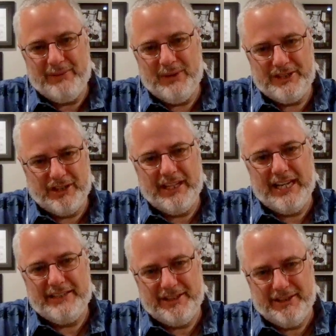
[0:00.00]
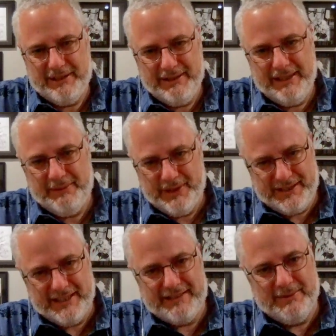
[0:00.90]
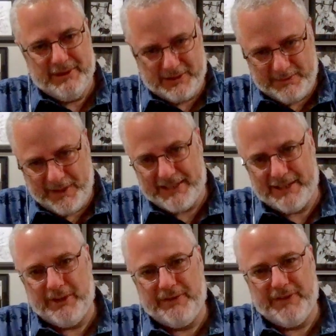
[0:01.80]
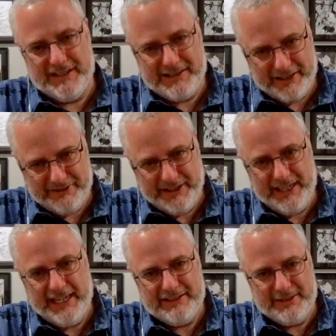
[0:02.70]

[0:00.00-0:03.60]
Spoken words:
Richard Lester was responsible for the Cellophane S.